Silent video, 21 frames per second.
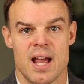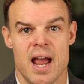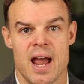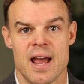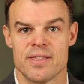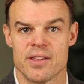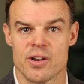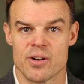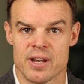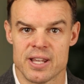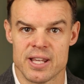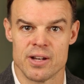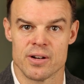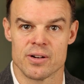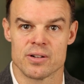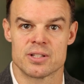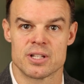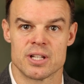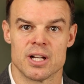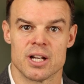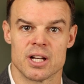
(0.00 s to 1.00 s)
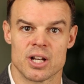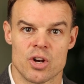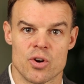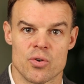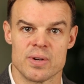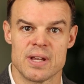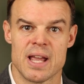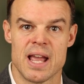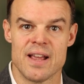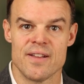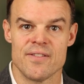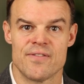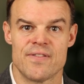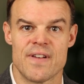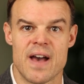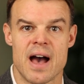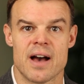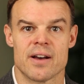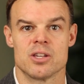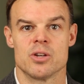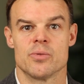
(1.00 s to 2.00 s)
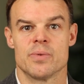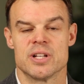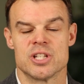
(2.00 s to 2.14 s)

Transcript: and they're here to create value